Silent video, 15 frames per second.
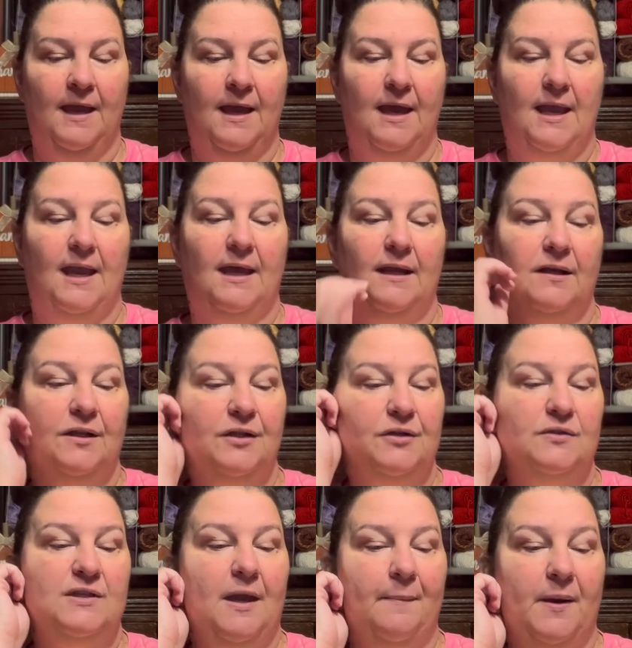it includes
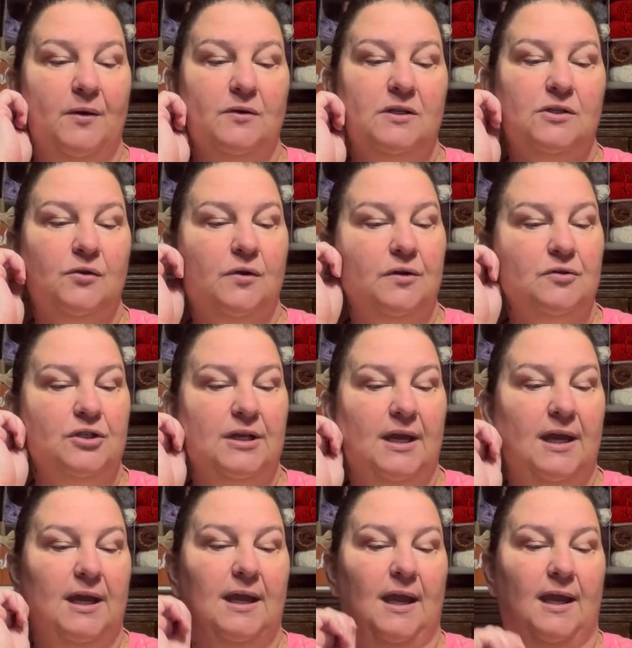a bonus
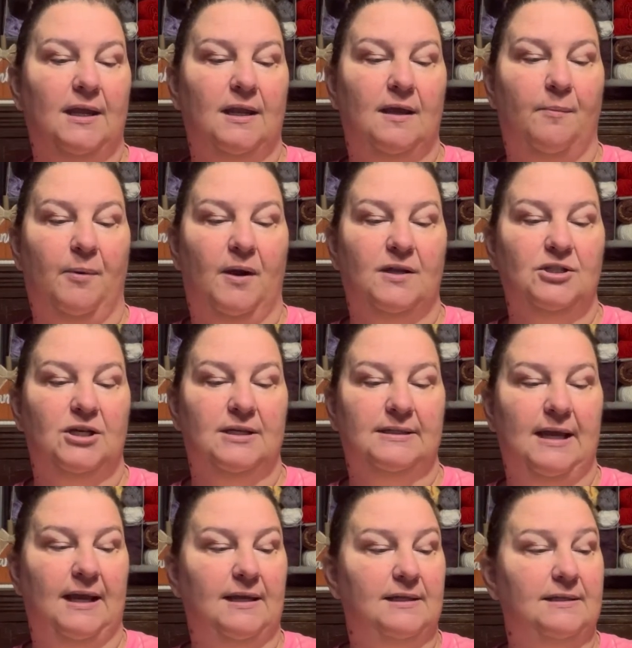crochet and knit projects,
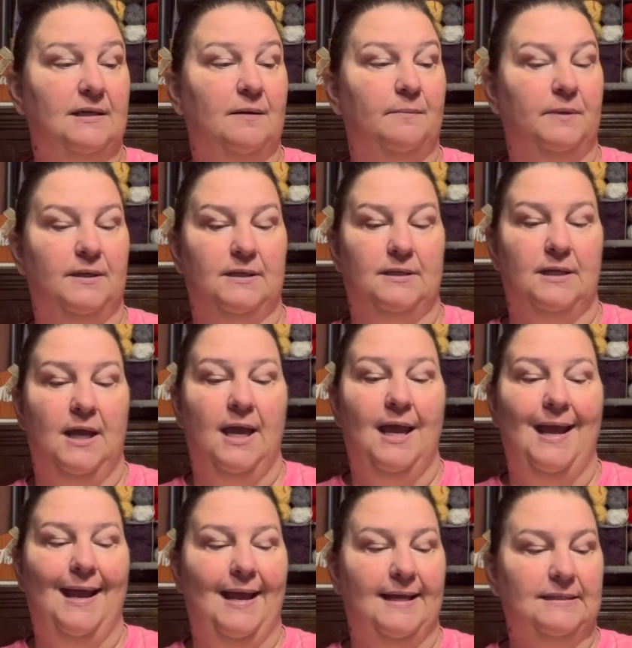handy template,
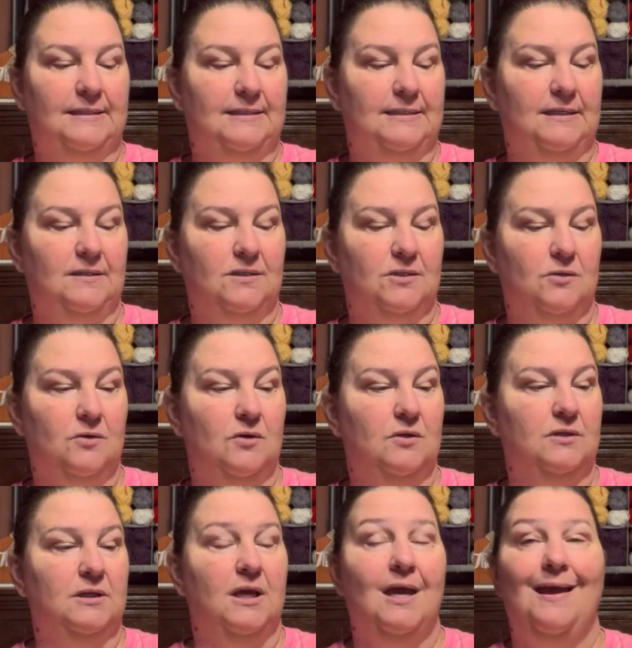and stencils.
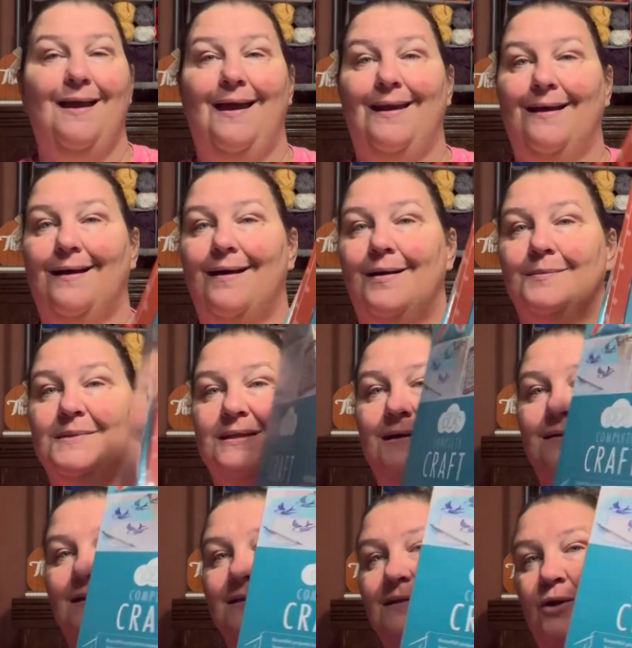And it comes in
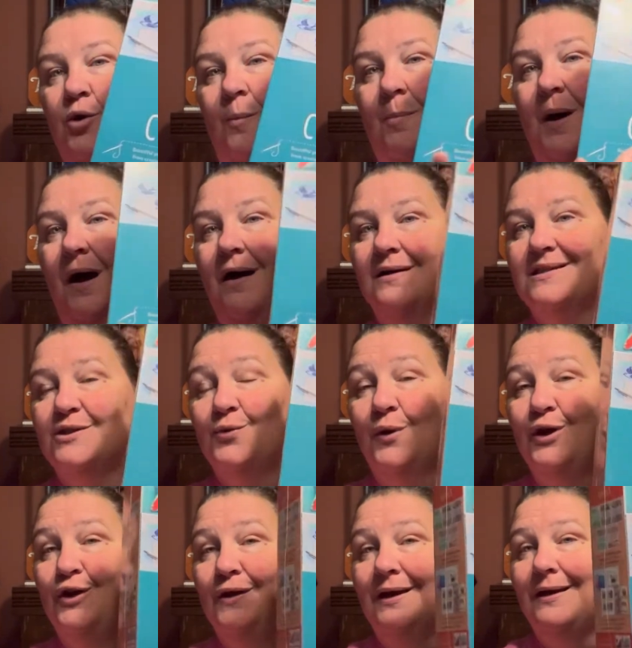this little box where
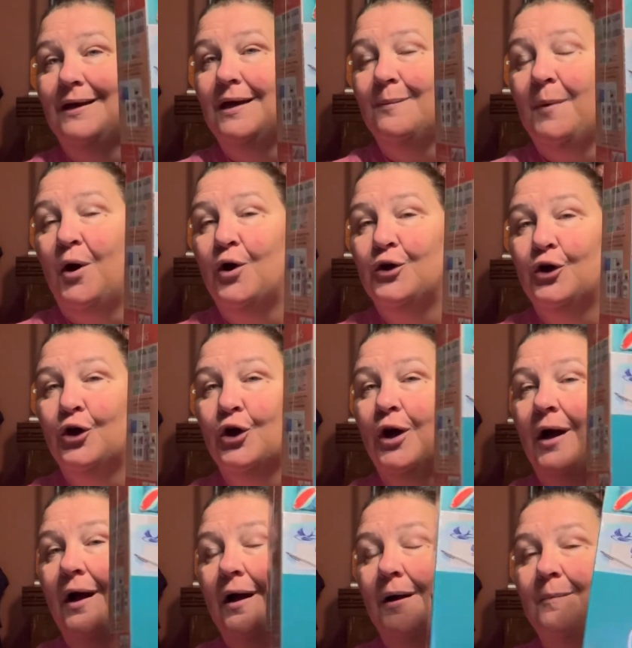you can keep all your
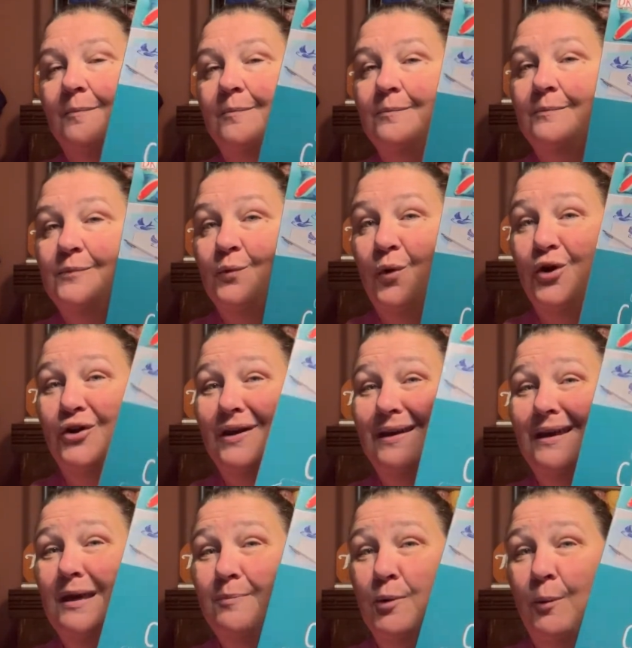
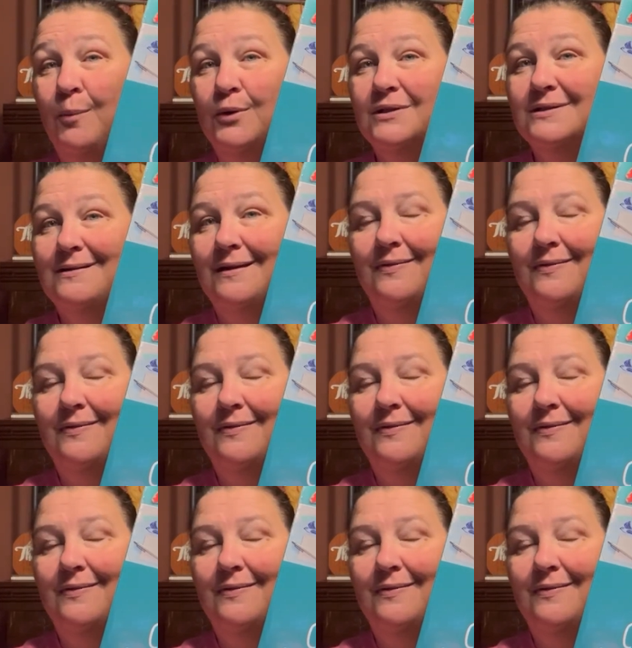your books in